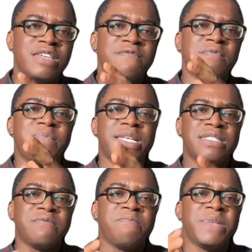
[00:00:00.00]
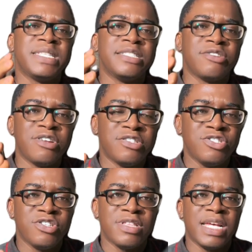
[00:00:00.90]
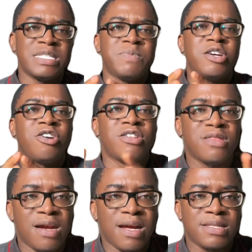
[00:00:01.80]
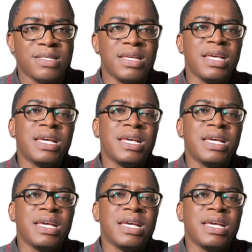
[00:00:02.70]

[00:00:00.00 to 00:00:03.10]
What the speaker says: if the person meets the condition as per contract,